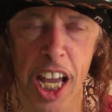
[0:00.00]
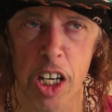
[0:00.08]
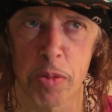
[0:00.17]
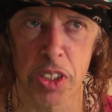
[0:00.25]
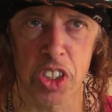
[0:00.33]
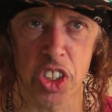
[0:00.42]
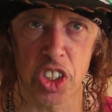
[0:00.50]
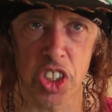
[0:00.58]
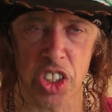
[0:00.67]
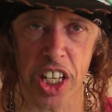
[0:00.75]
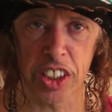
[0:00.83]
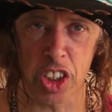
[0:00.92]
cannabis
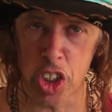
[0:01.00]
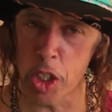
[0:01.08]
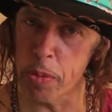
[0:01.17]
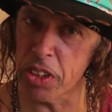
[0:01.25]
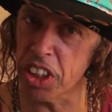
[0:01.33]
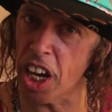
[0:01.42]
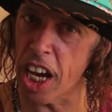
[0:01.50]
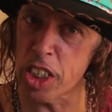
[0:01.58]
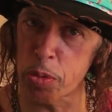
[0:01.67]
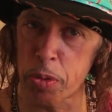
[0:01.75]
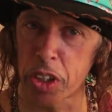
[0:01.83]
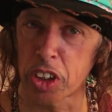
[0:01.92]
is just like the tip of the
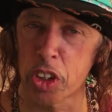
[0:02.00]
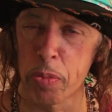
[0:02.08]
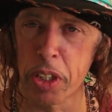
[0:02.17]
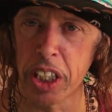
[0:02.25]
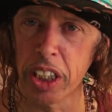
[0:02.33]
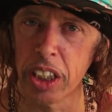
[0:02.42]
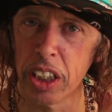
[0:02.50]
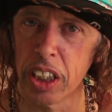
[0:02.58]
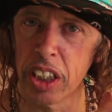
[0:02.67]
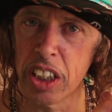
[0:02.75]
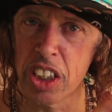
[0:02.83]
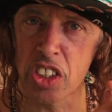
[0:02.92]
iceberg to me.
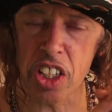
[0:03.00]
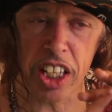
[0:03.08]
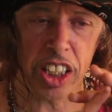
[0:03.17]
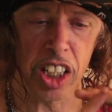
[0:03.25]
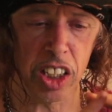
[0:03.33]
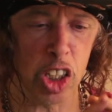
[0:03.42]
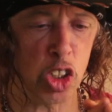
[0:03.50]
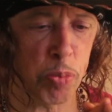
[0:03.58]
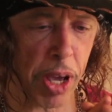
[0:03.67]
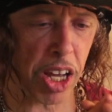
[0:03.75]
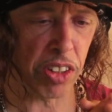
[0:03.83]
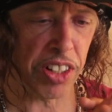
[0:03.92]
It's like,
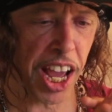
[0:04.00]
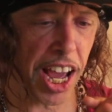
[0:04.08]
let's battle